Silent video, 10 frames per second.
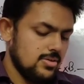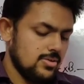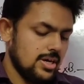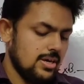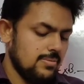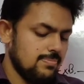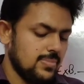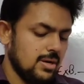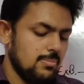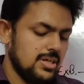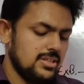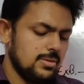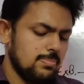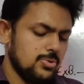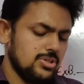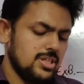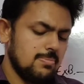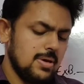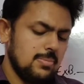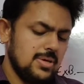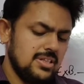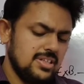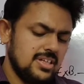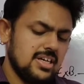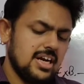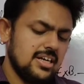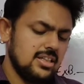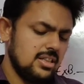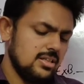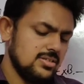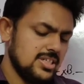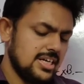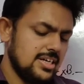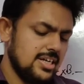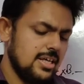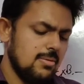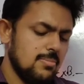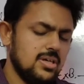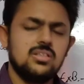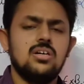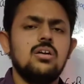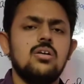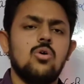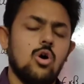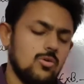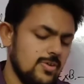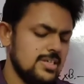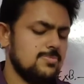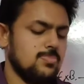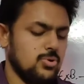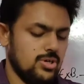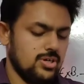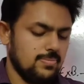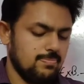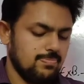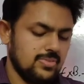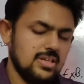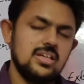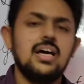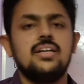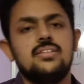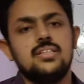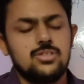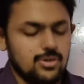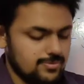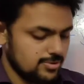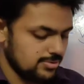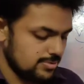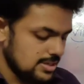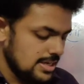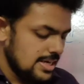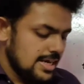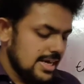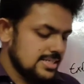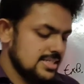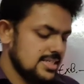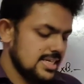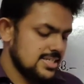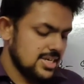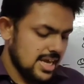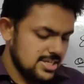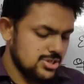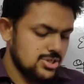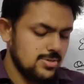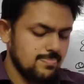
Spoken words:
Okay. Mother put the baby in the cradle gently. Mother always put. Like this you have to do. Exercise H.